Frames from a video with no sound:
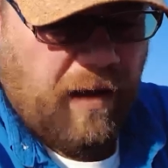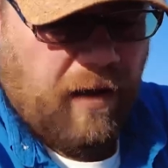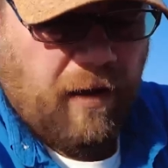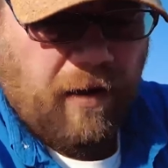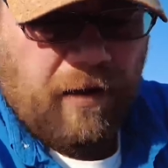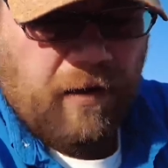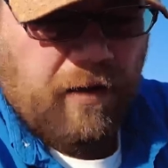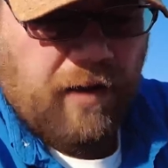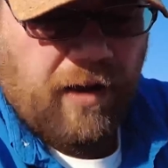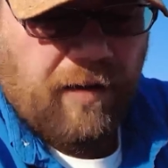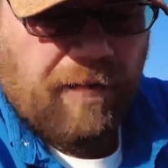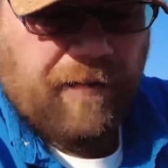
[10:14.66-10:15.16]

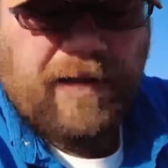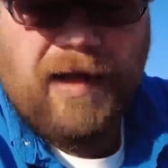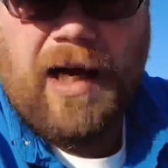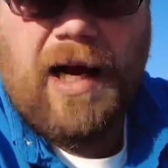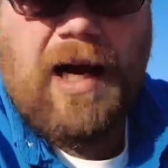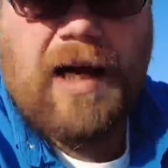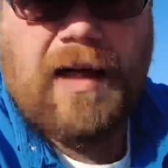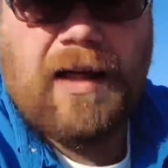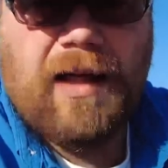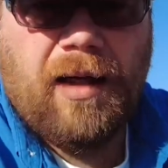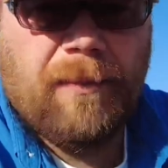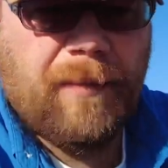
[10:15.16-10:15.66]
aren't even
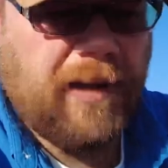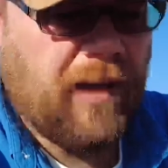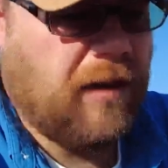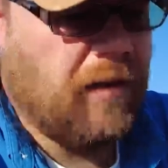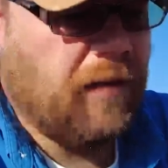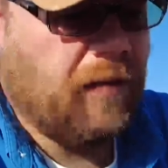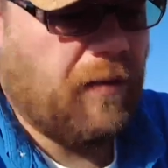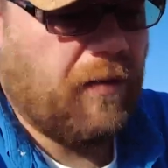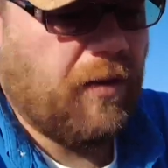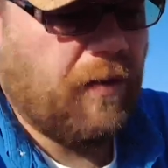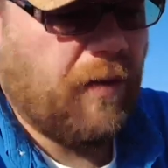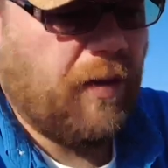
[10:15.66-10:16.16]
hot. I mean,
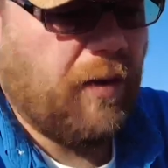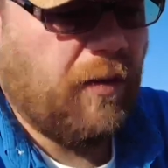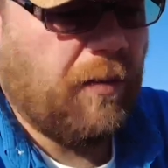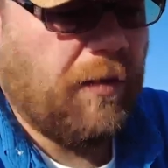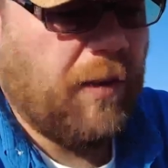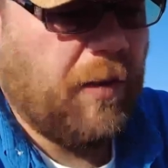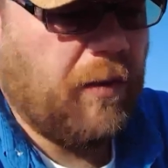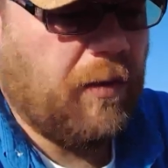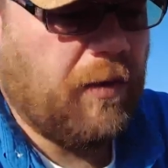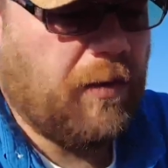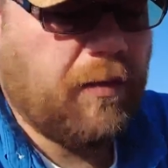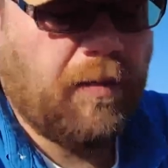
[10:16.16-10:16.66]
the rear
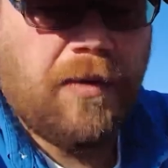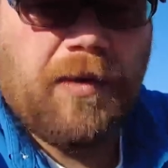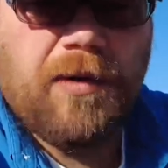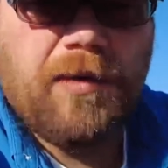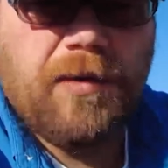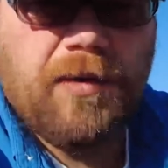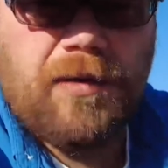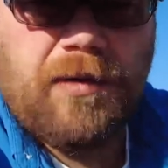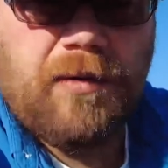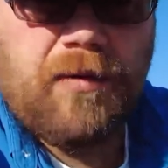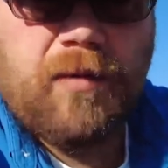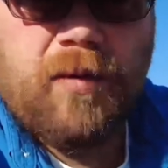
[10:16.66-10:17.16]
motors were a
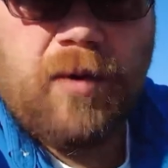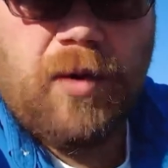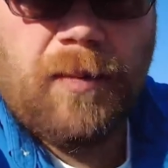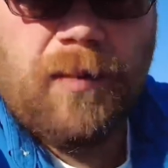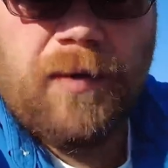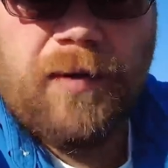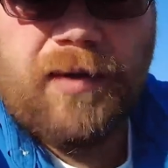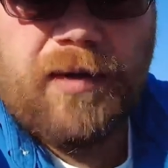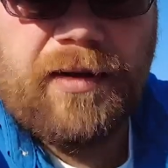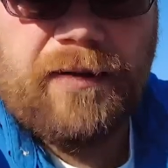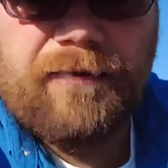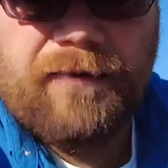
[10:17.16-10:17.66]
little
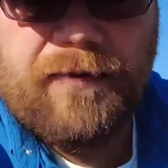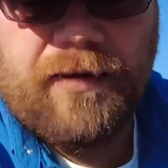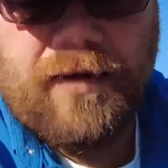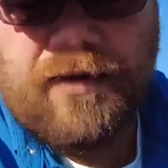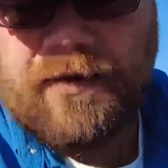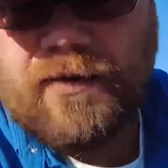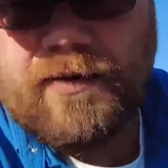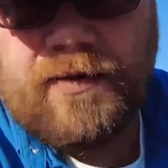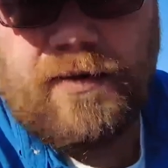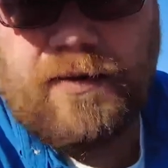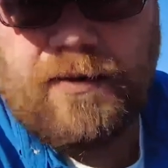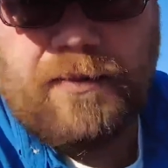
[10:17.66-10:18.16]
warmer than the
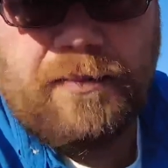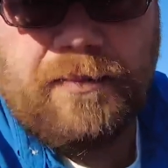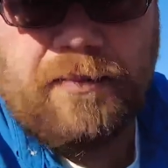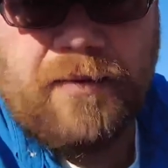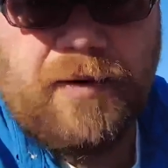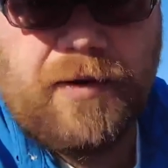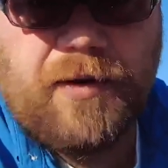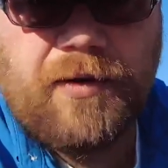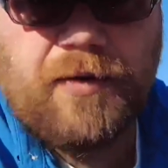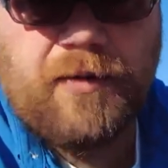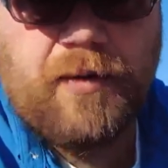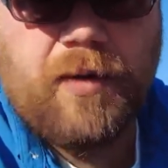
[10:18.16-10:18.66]
fronts,
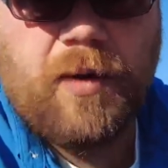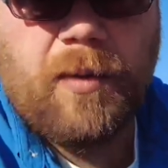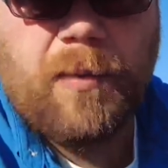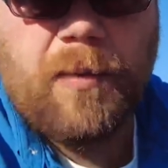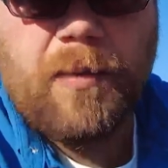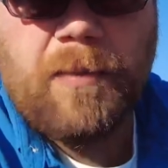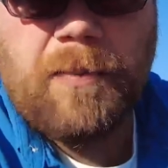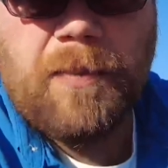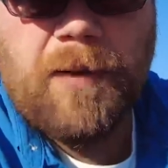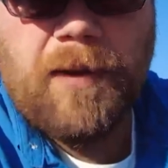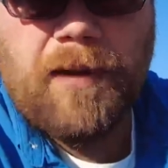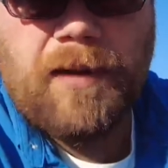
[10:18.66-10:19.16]
which is
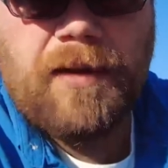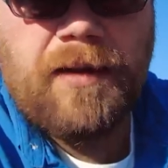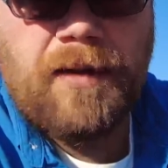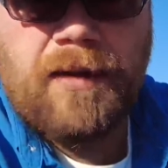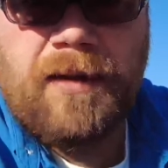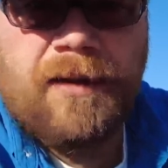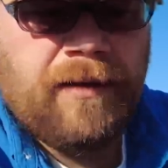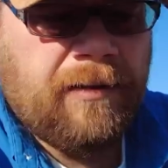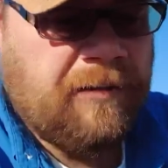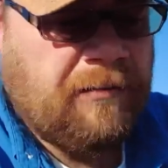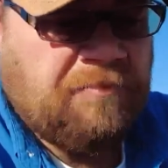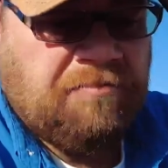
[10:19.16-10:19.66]
normal, but
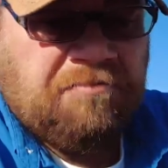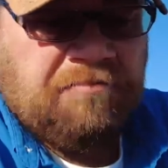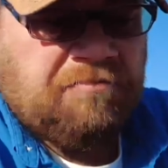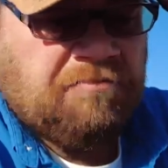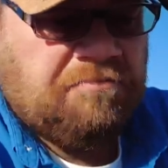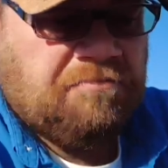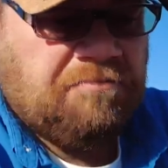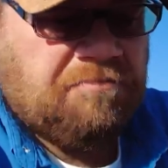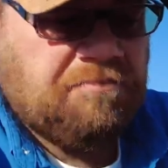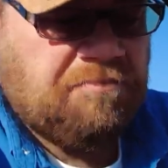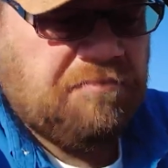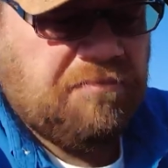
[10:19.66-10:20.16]

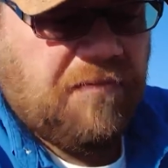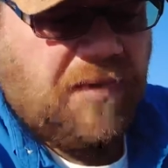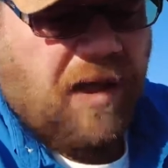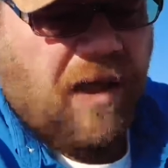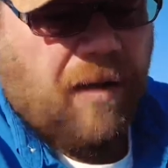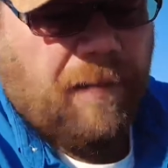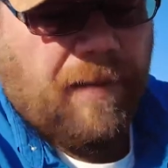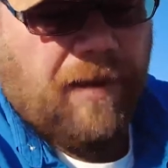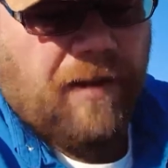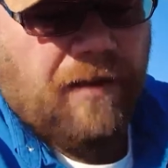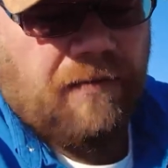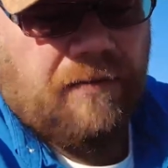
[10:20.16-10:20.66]

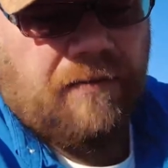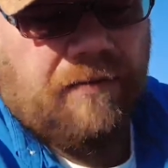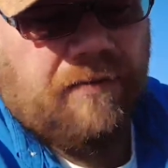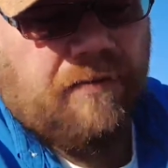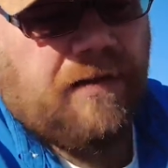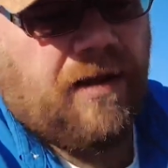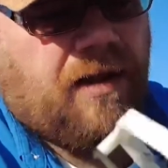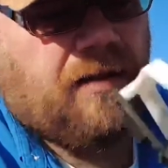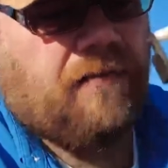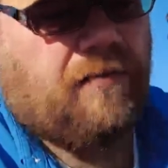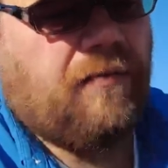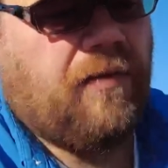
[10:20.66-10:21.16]
I mean,
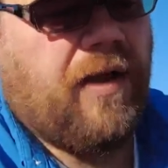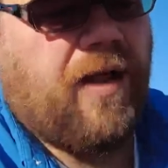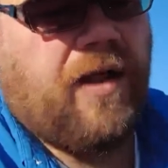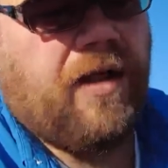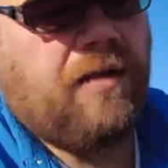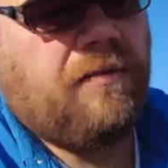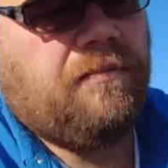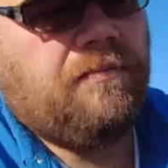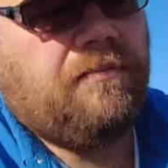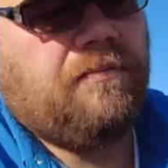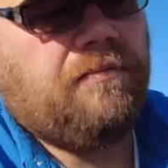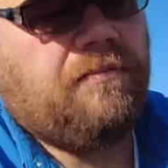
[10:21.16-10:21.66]
it ran
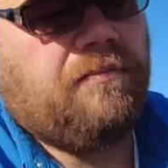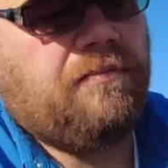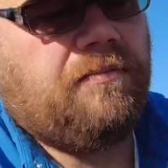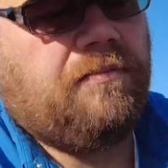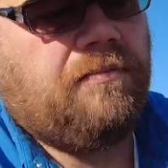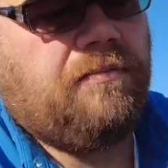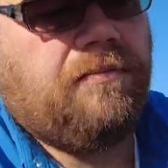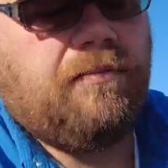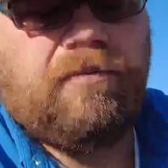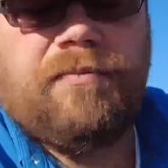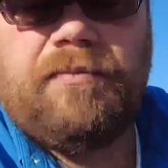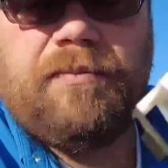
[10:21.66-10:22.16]
it
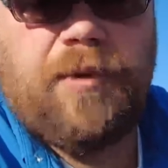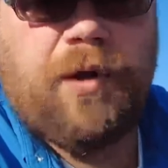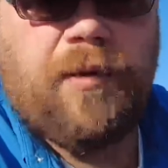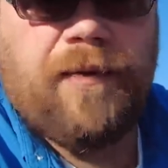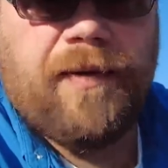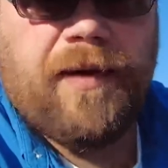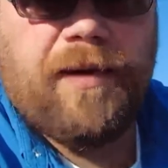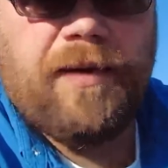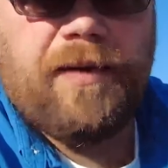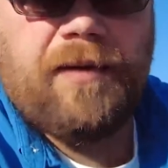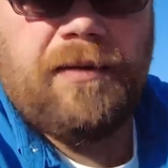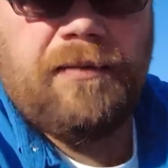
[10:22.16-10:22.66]

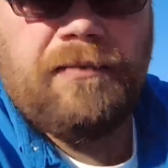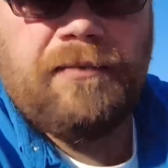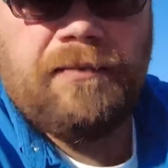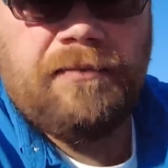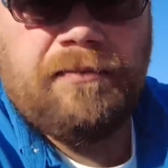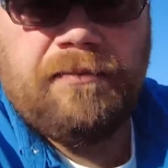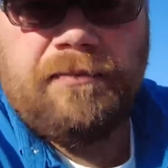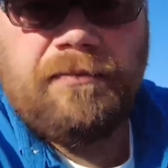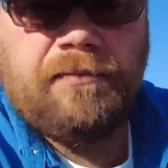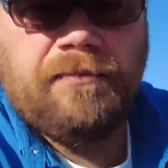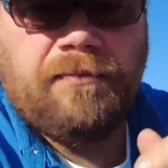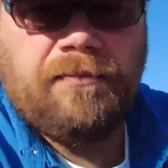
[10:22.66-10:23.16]
perfectly.
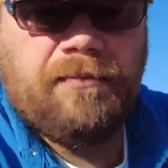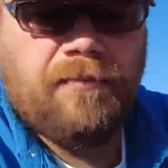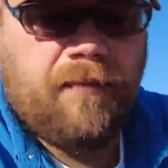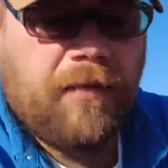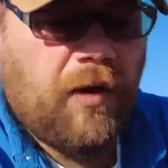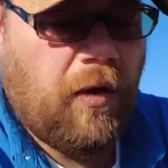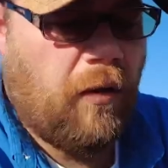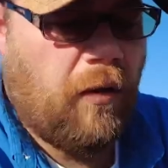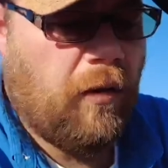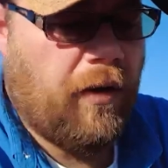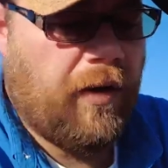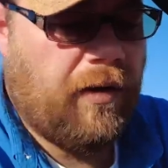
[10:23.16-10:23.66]

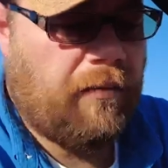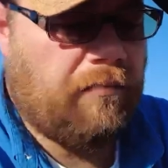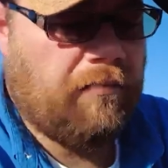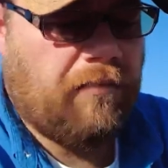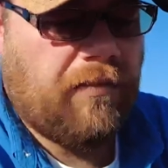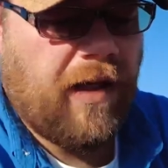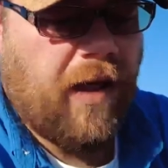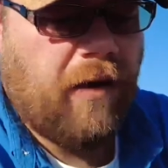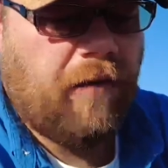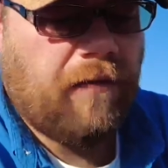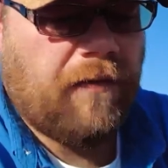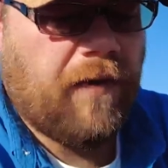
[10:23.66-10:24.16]
The only
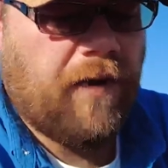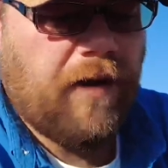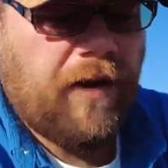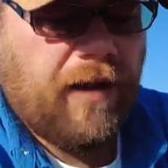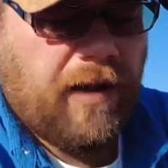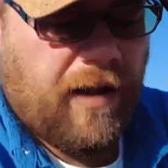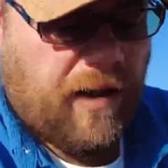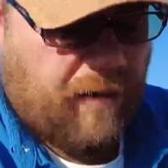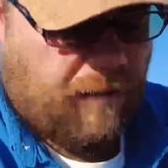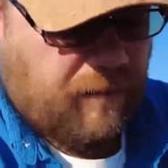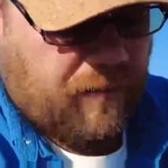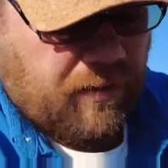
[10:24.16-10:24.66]
downfall I
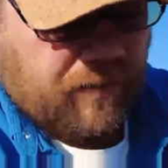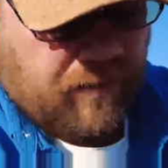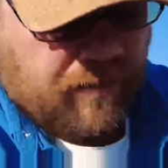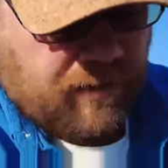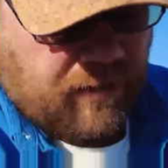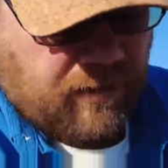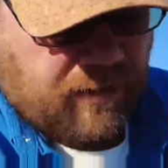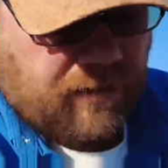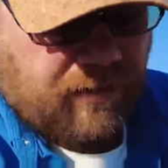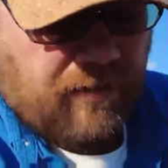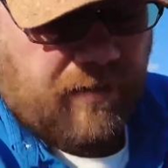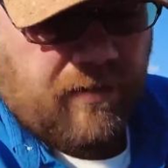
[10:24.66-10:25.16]
have with it
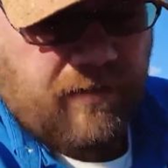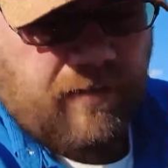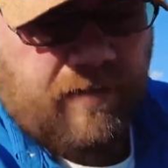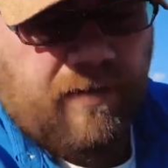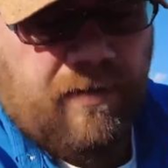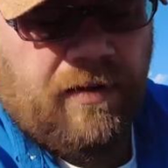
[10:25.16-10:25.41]
is